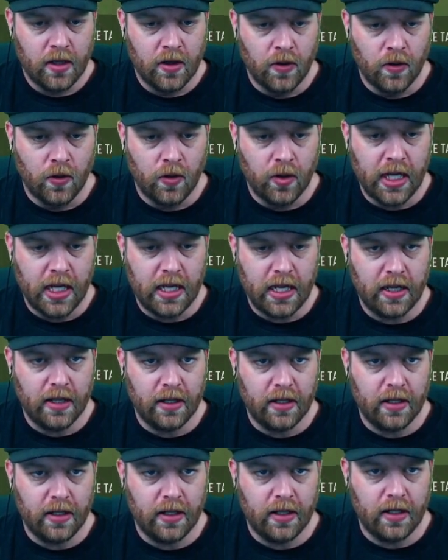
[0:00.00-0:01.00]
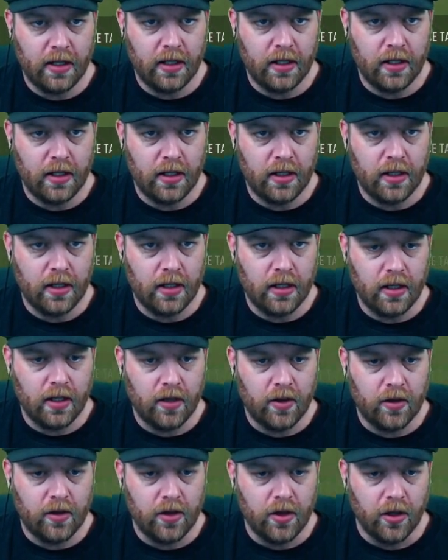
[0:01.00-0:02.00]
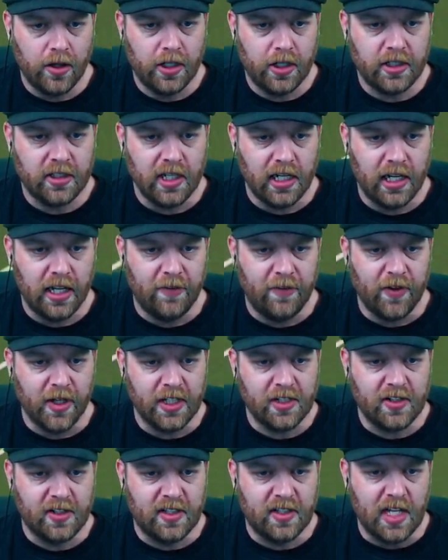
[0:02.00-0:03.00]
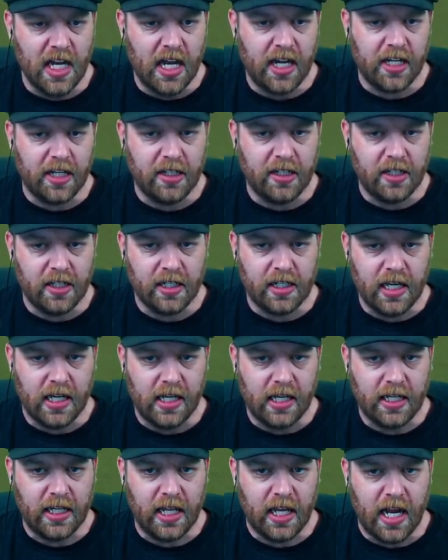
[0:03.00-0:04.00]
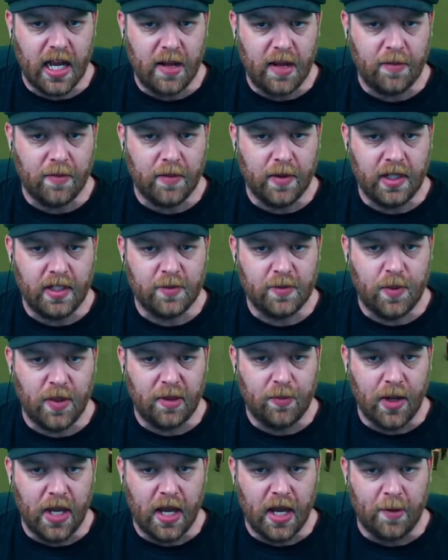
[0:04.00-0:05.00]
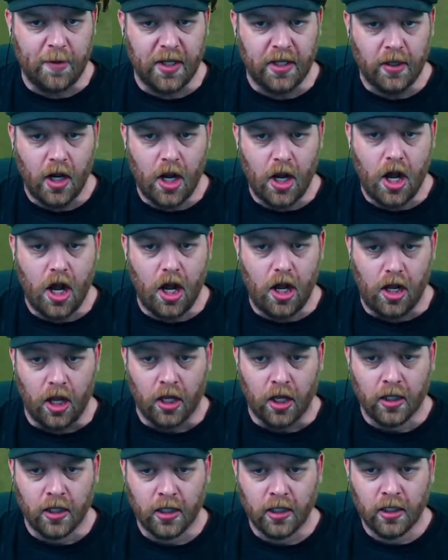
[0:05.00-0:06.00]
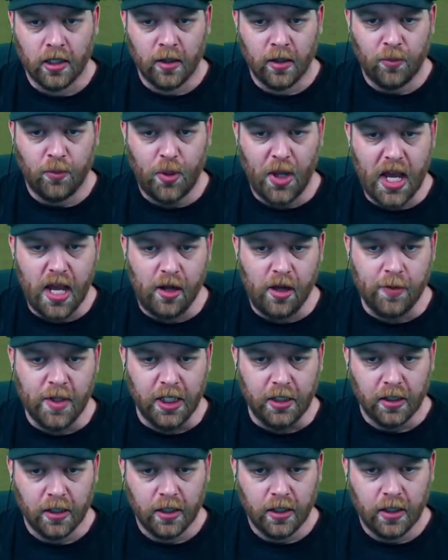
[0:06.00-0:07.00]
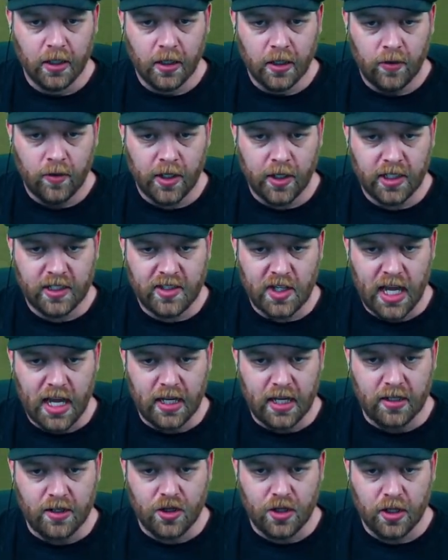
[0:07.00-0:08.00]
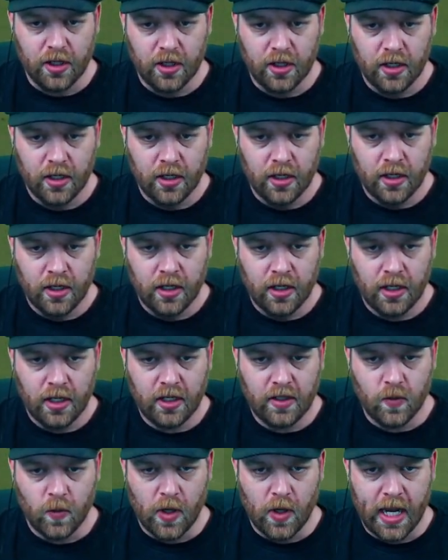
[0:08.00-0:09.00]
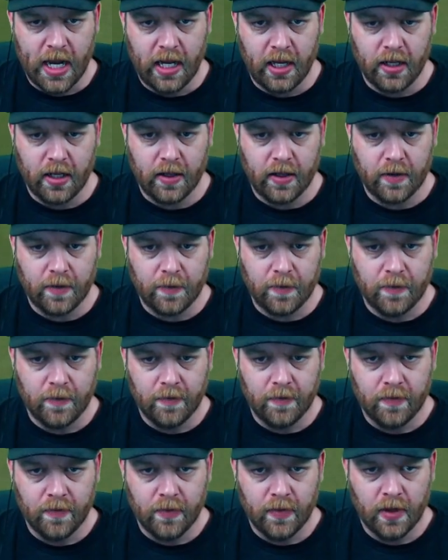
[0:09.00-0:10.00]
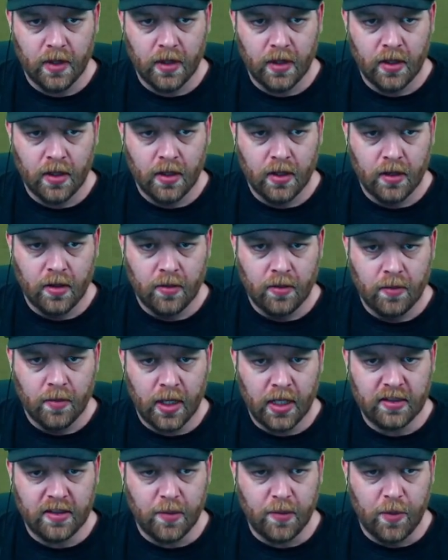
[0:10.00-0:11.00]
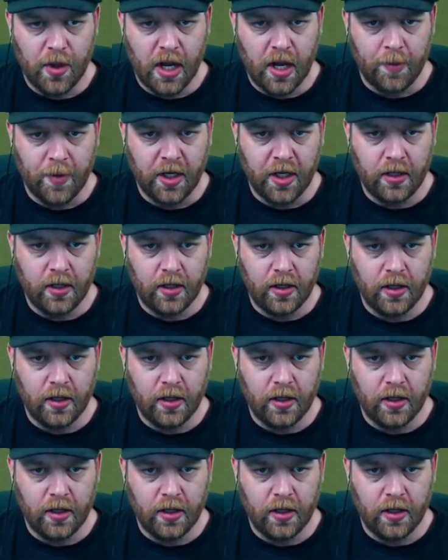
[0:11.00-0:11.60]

Corner. And Connor delivers. Duggan can't get up. There's big Bauman. Oh, Bauman. What a touch. There's Wang. Back to Bauman.